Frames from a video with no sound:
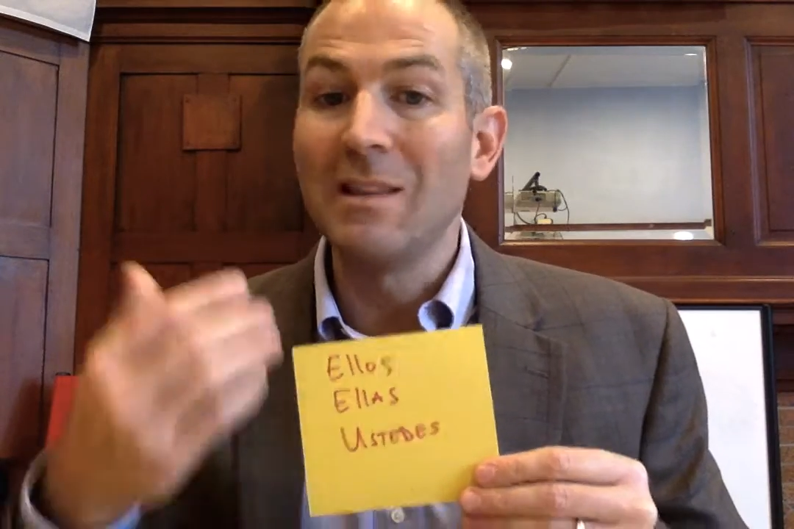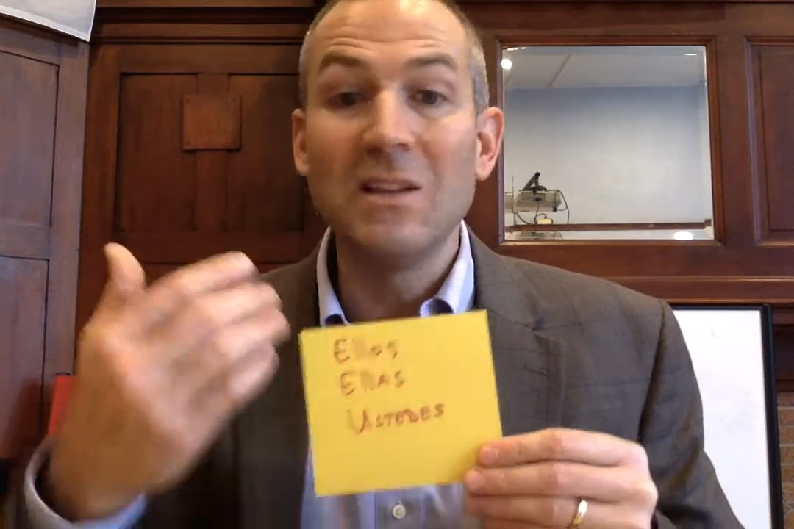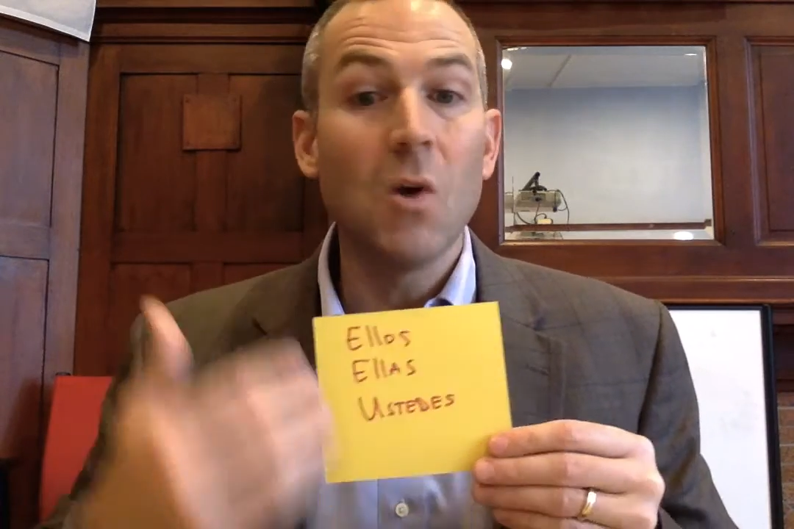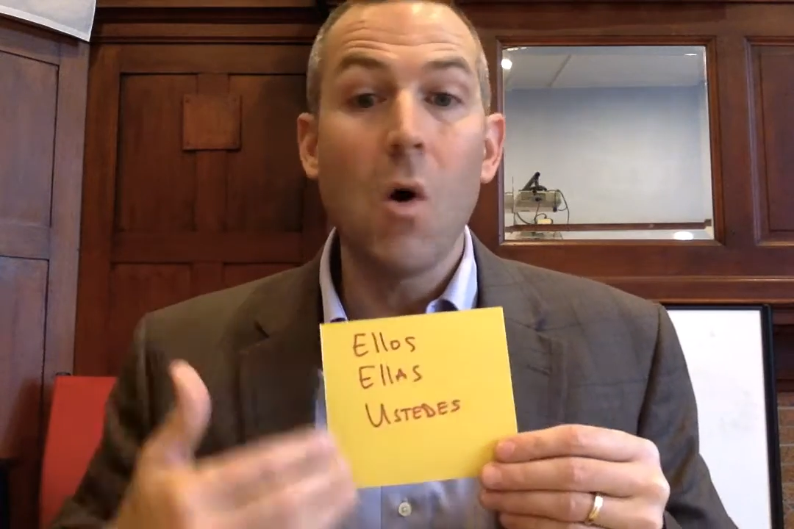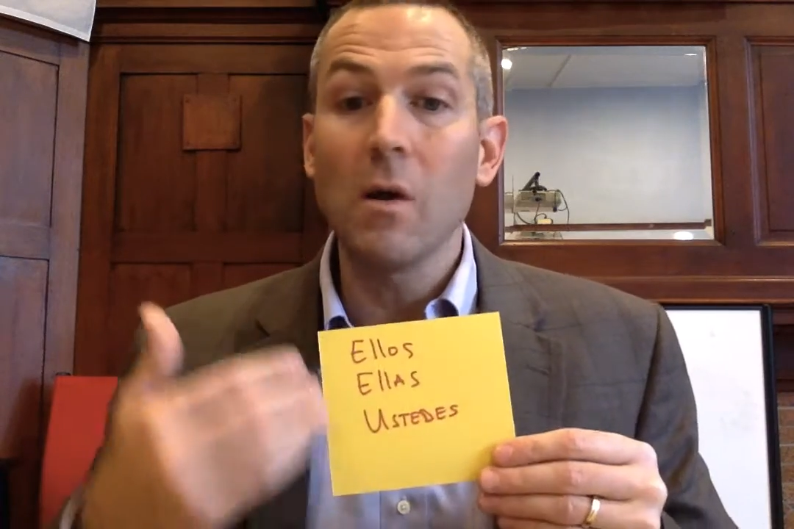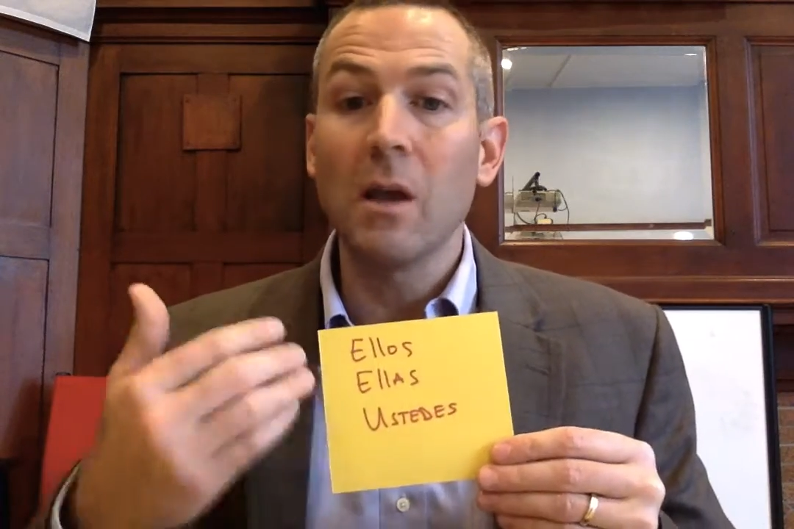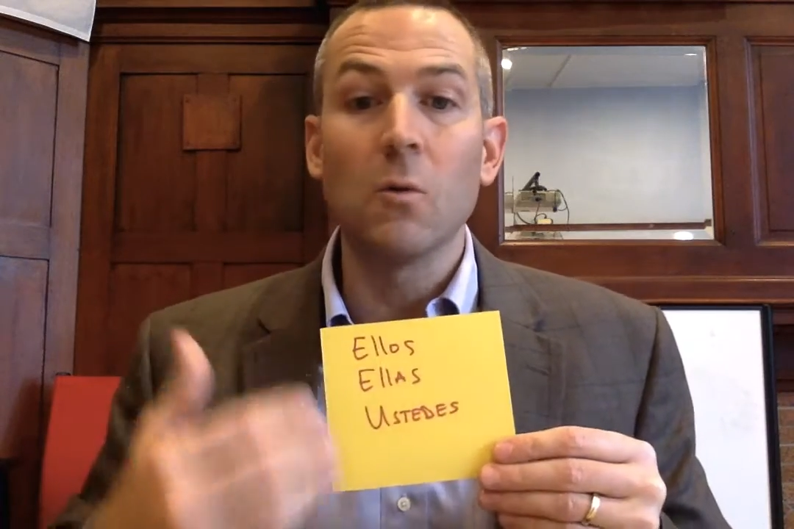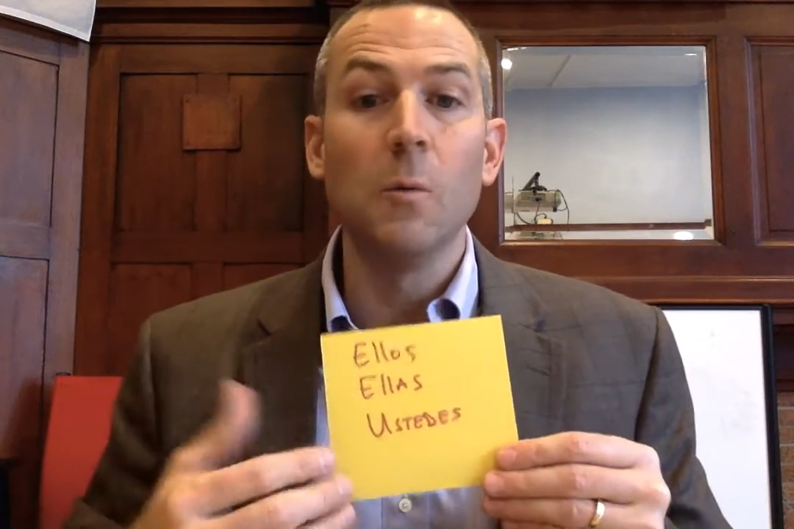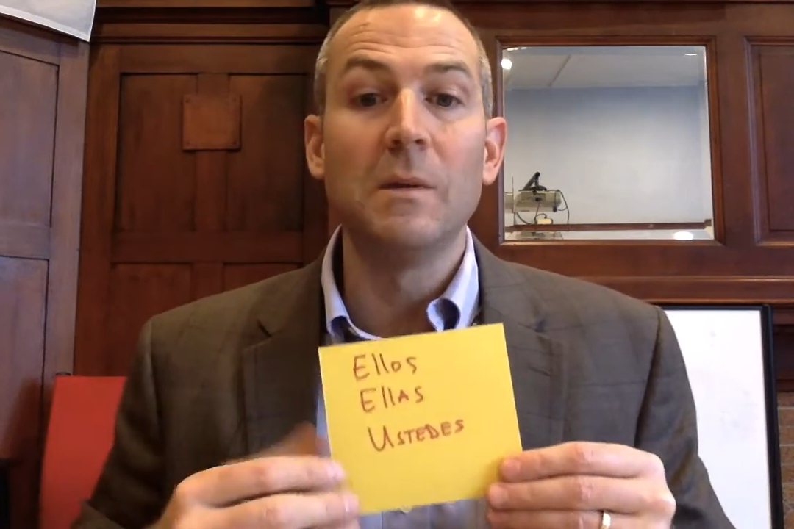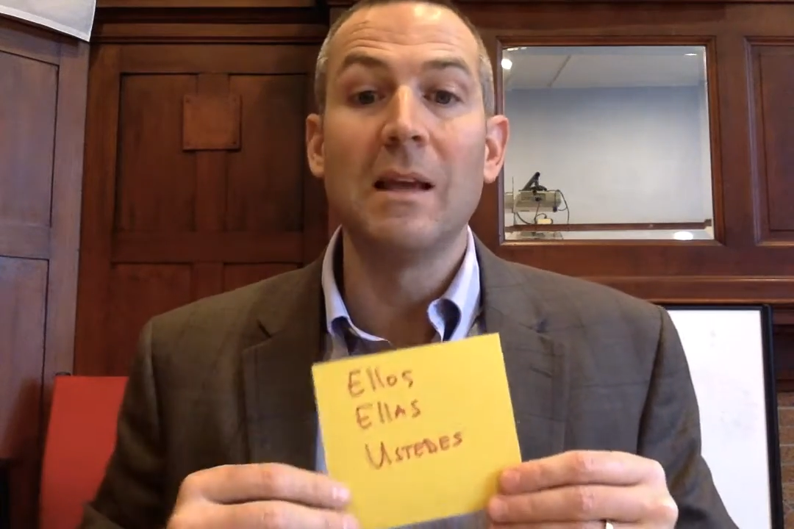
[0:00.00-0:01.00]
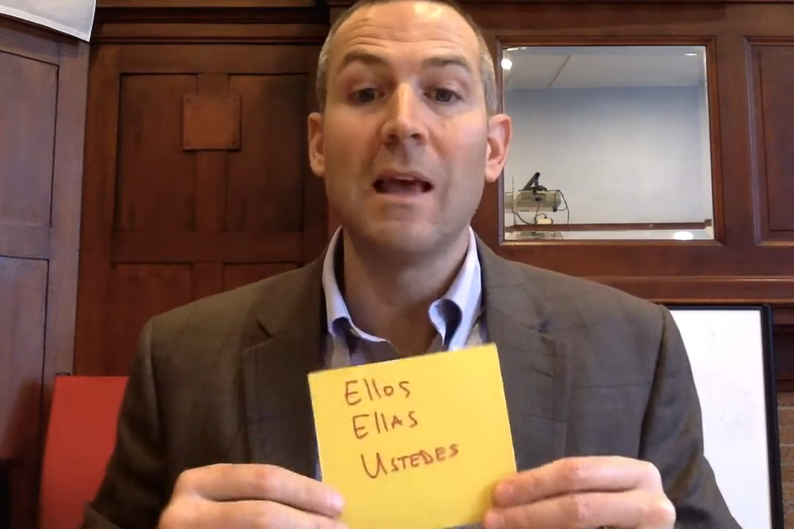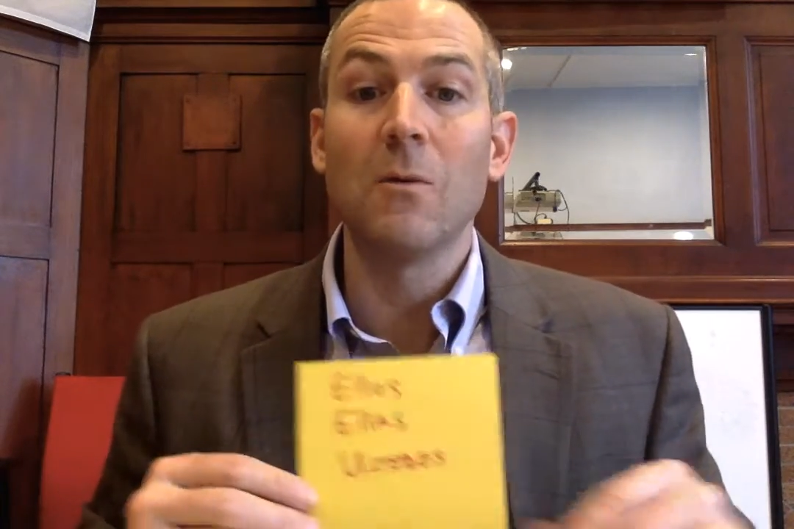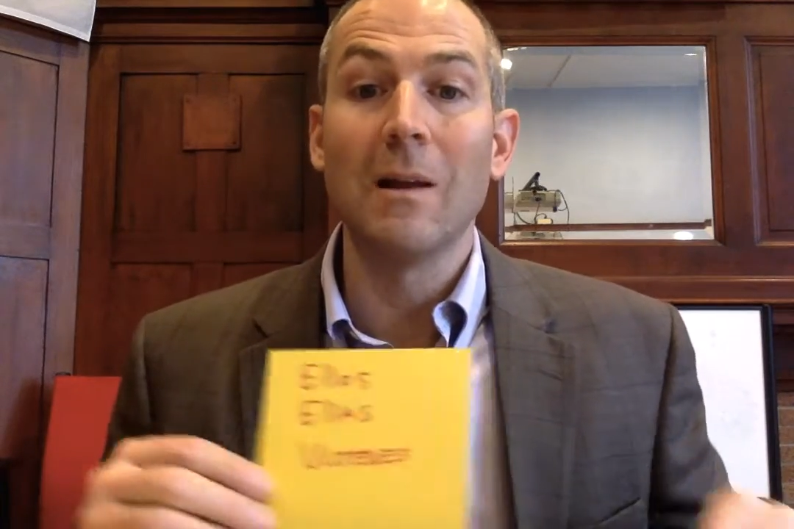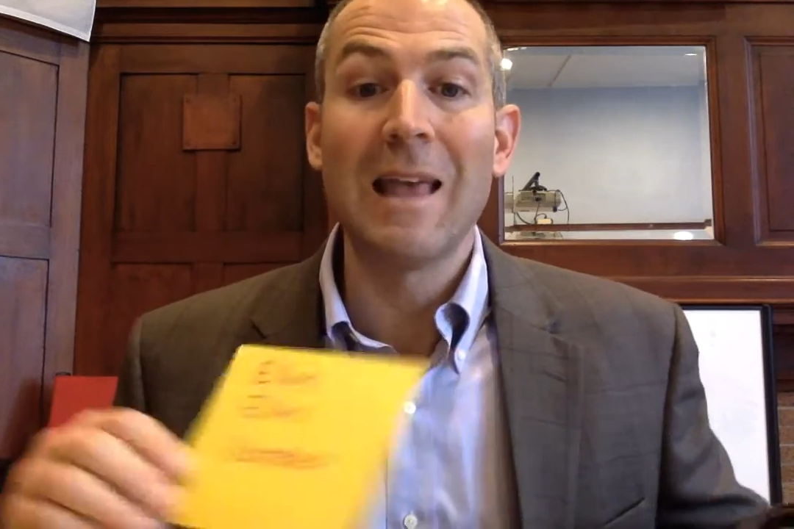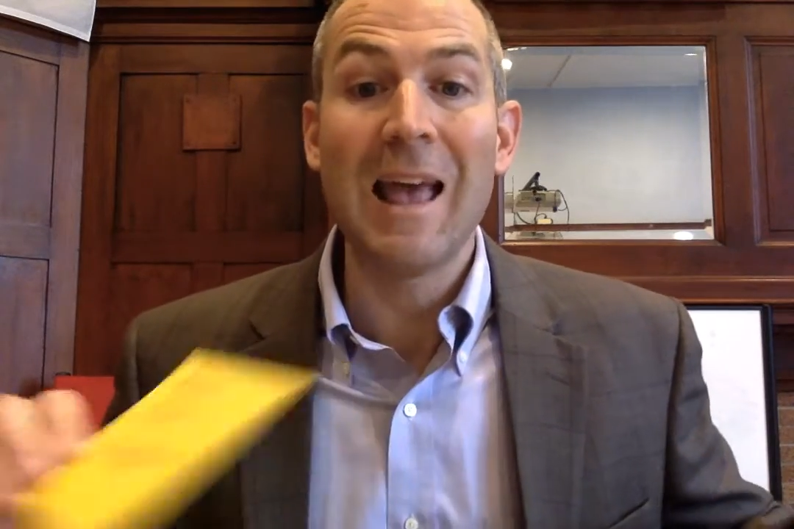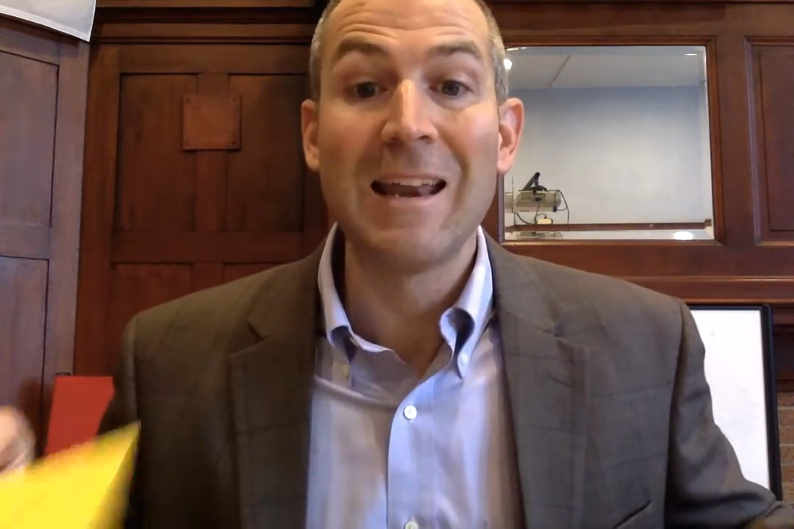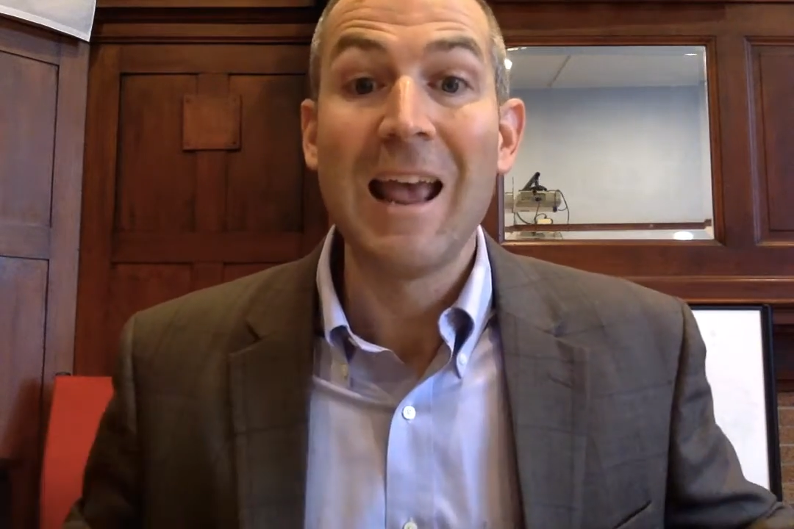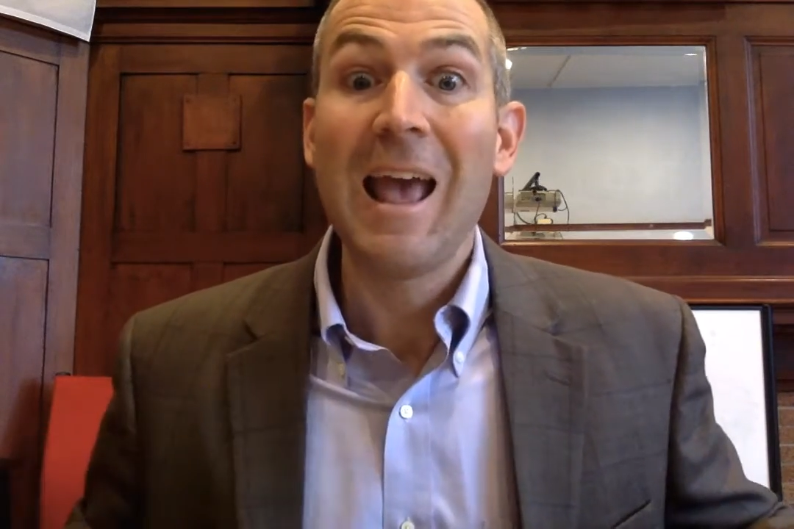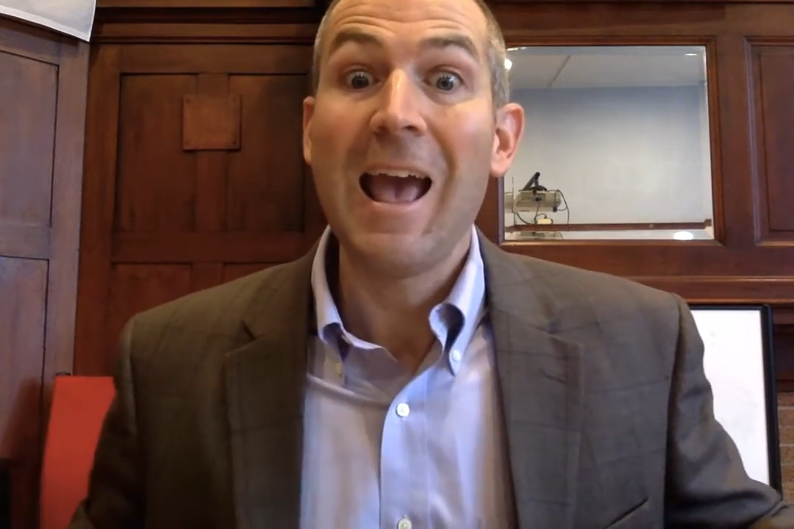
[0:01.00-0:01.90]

These all get grouped together again,